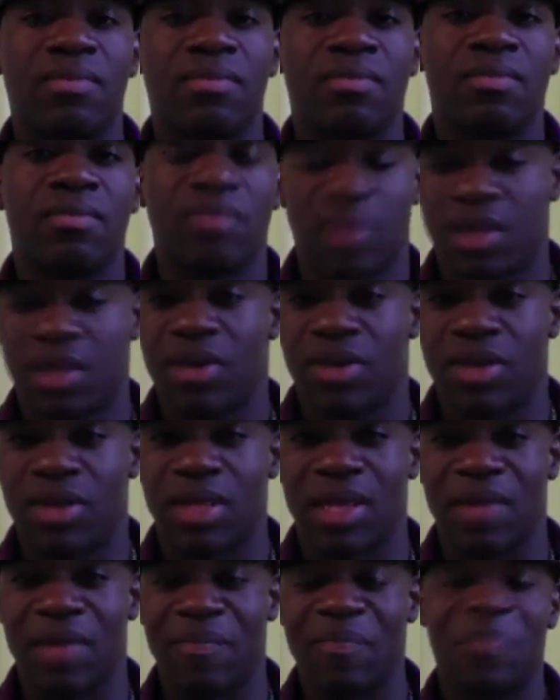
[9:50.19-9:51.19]
Seriously.
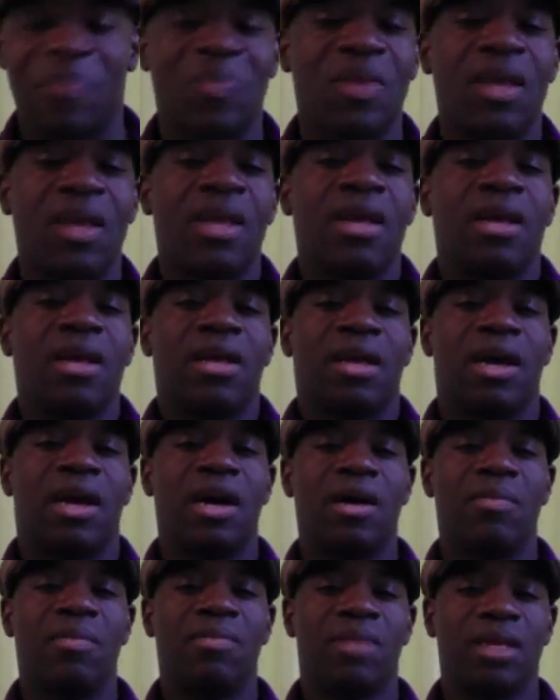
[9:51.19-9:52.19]

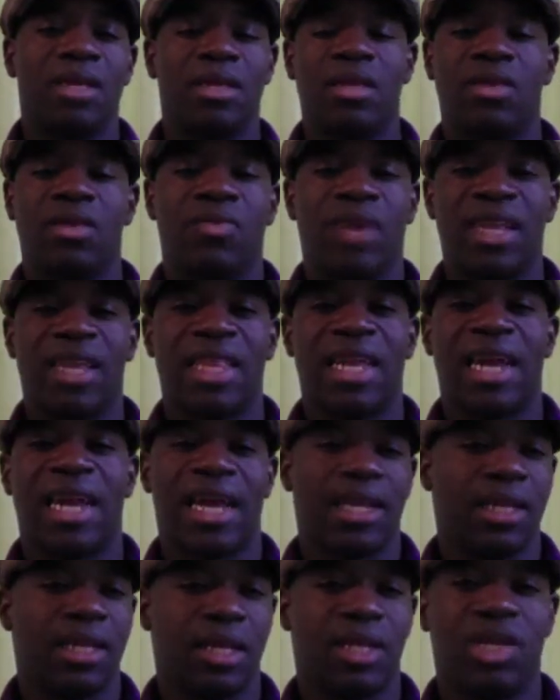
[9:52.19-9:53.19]
This is the way that I
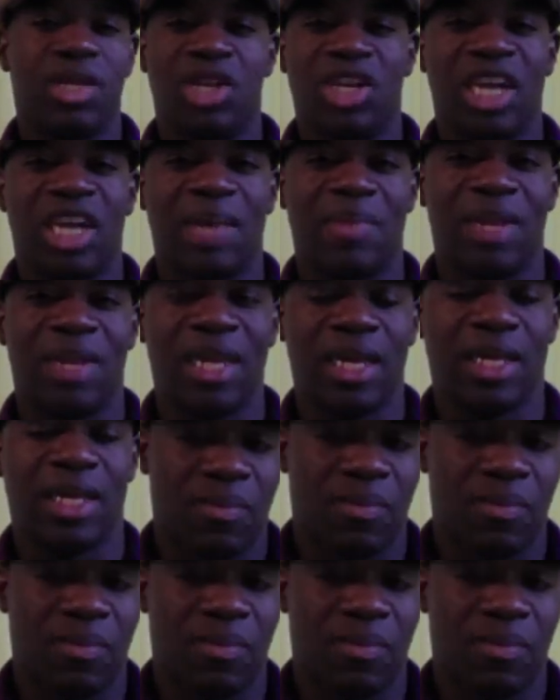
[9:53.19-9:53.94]
listen to Japanese.